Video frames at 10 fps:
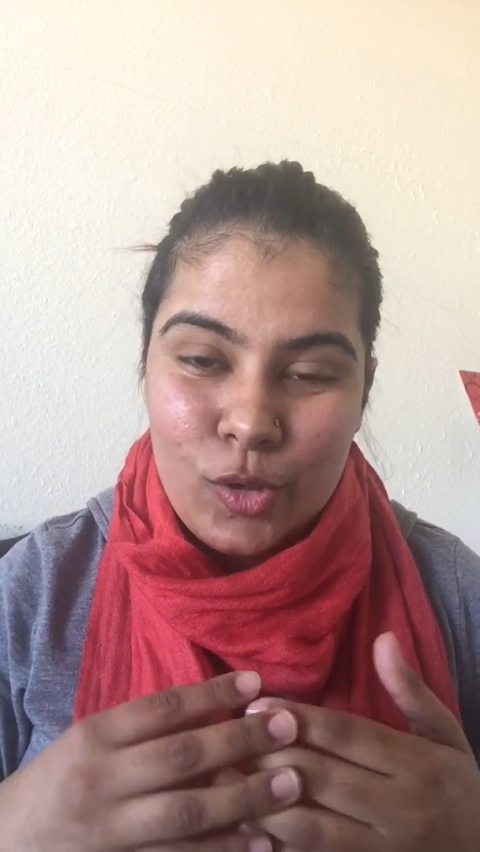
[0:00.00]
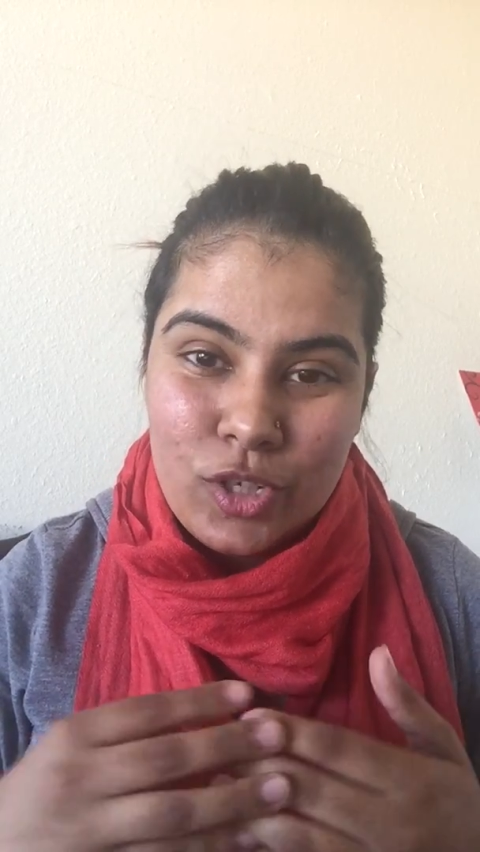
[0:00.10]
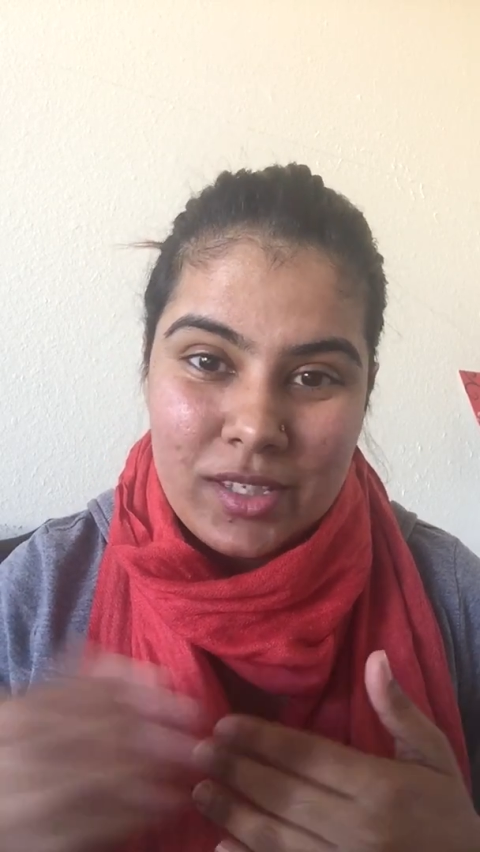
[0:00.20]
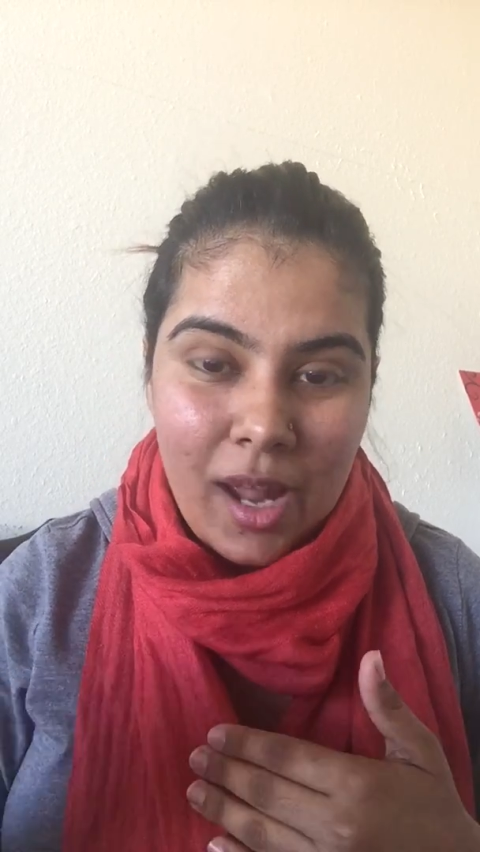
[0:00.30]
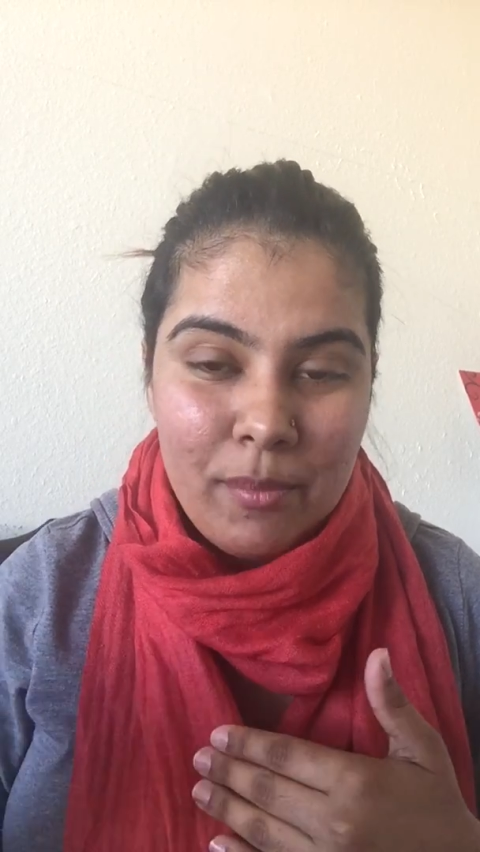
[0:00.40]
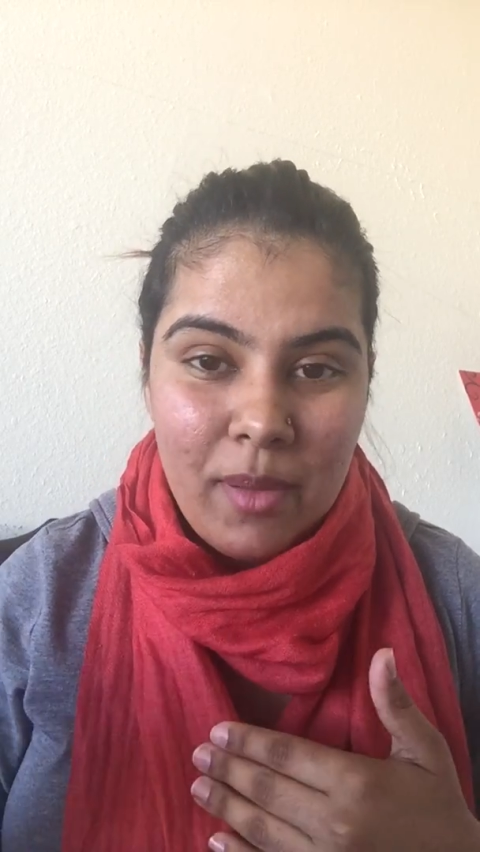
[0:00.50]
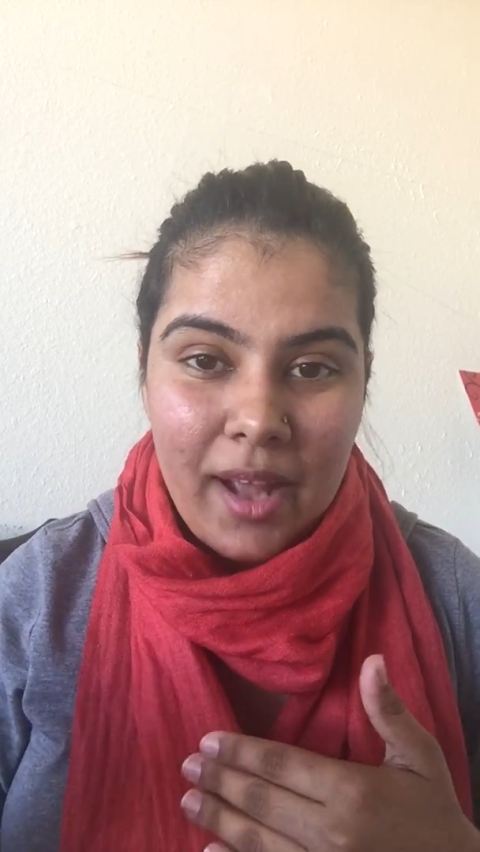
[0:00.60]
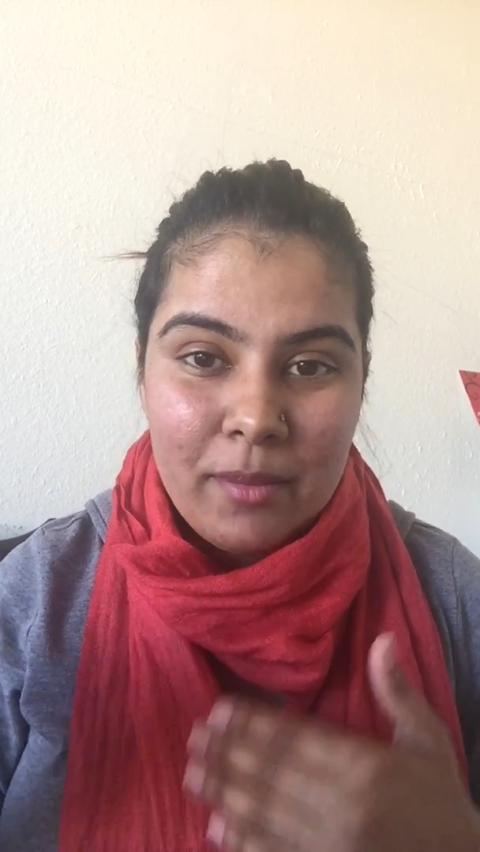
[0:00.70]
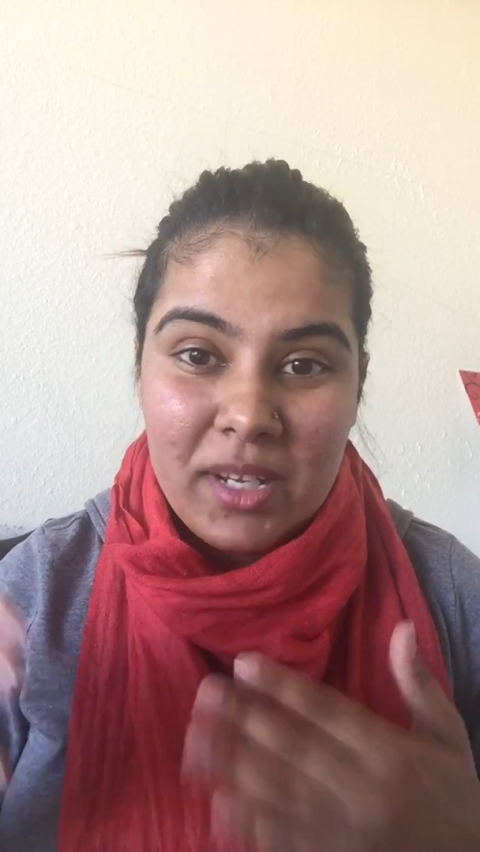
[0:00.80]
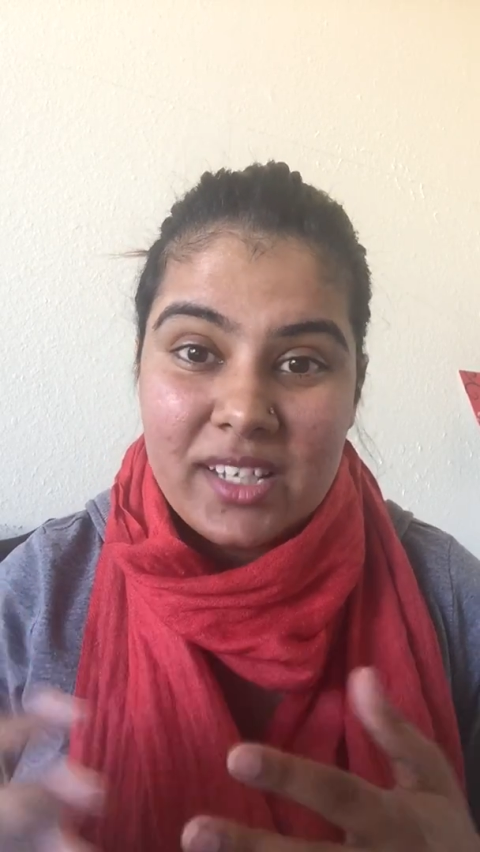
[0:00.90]
She stepped
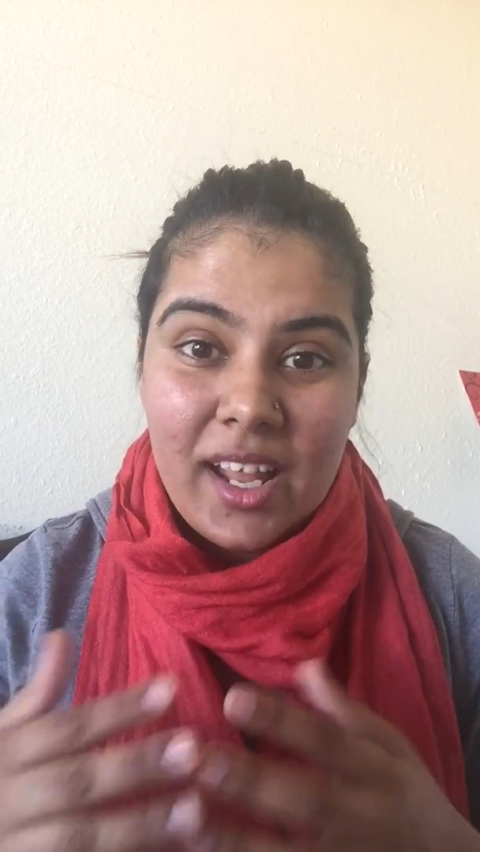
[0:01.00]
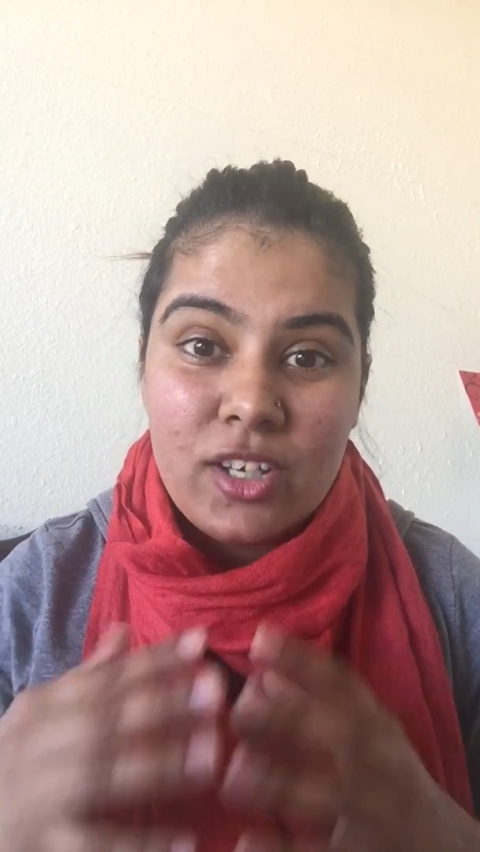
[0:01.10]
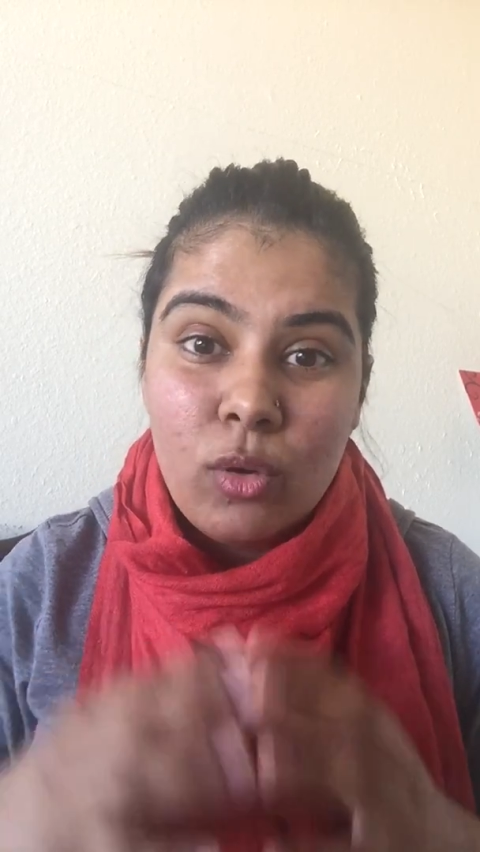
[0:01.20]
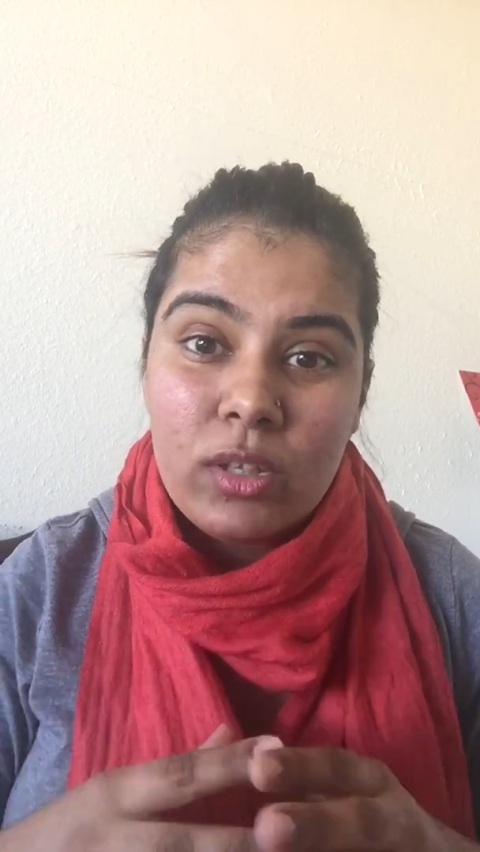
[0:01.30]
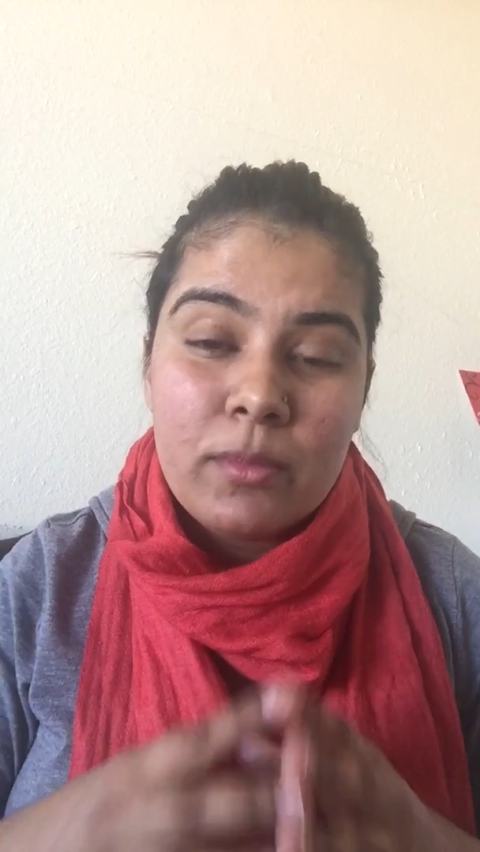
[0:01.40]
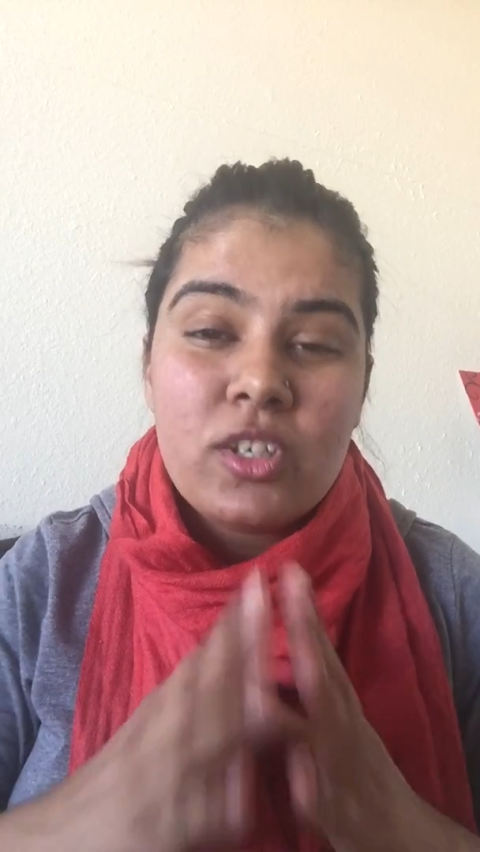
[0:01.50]
back because I told him,